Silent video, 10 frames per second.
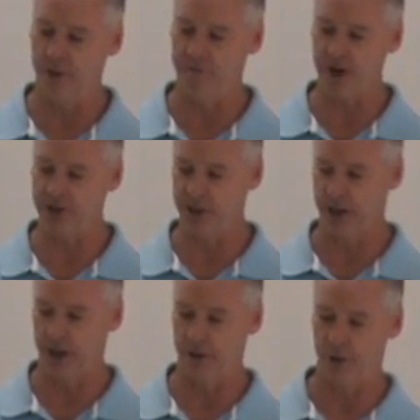
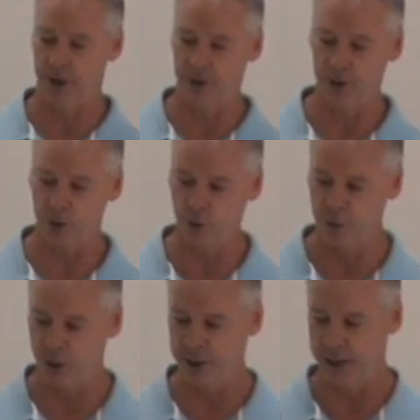investigator and the
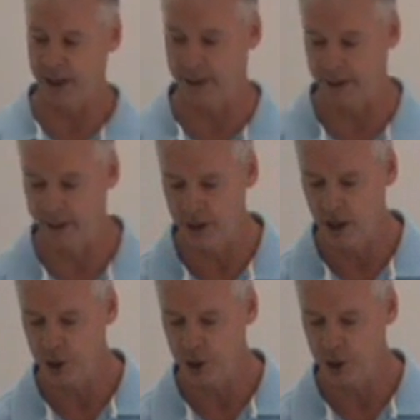superintendent